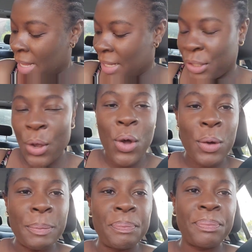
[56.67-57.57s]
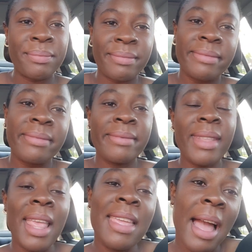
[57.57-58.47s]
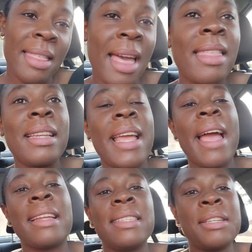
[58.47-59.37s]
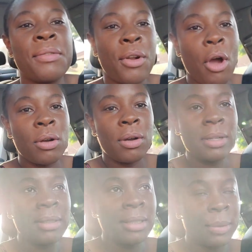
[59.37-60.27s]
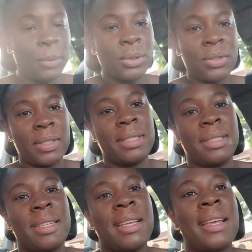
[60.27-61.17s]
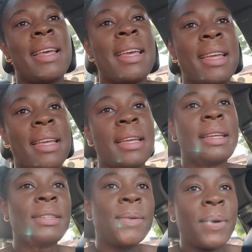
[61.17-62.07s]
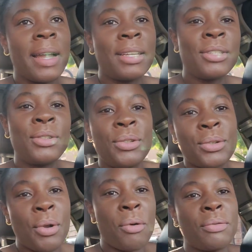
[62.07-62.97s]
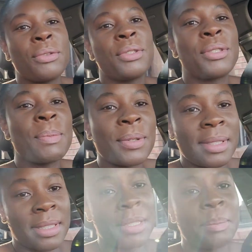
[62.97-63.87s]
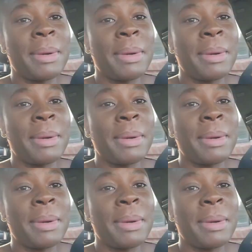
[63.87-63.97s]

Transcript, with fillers: So, um, yeah, the other day I did a vlog on Small Street. I know I drove to Small Street,